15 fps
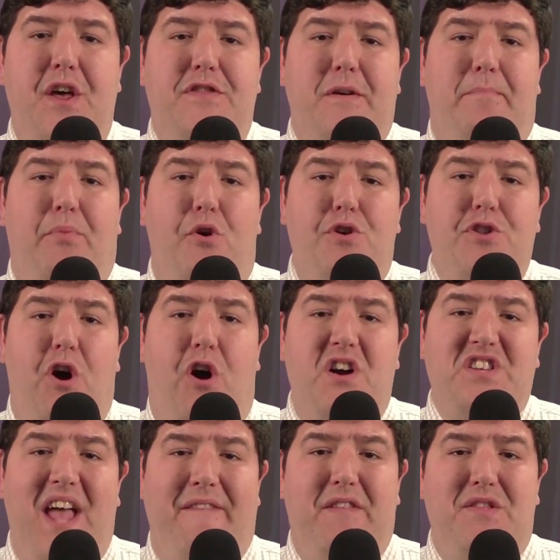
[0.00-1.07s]
The
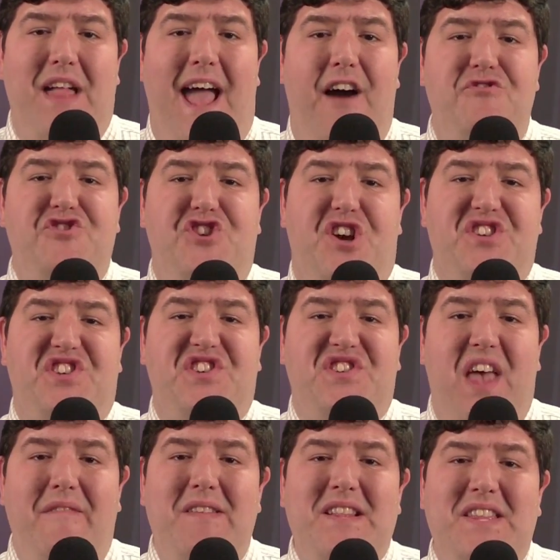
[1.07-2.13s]
Bulldogs have allowed just
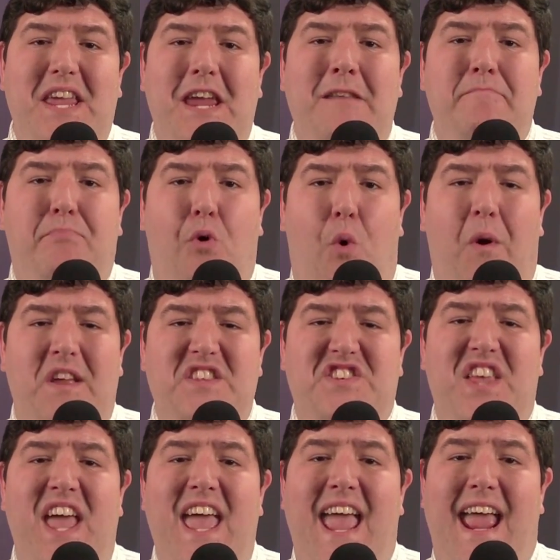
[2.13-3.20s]
17
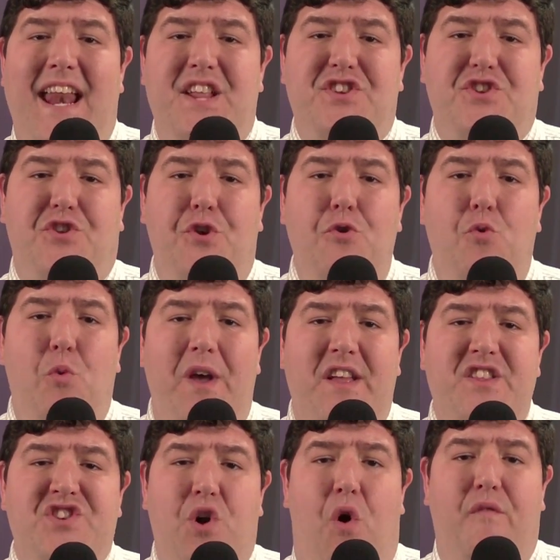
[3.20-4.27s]
points in its 2
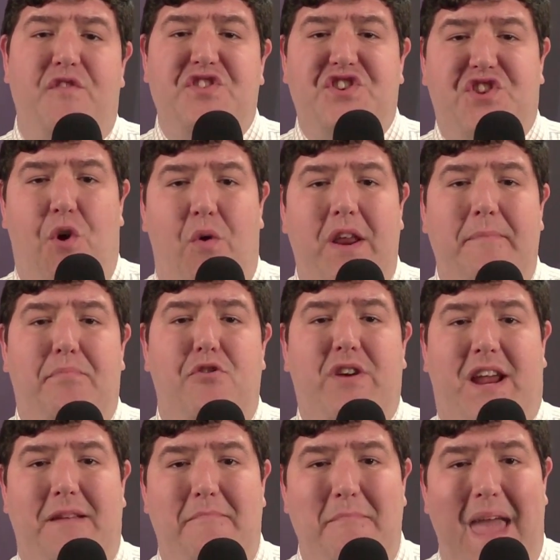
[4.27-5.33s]
wins over Stony
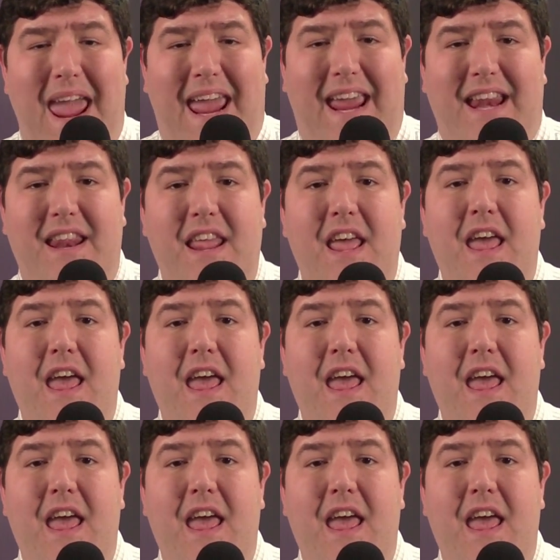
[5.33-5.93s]
Brook and Maine,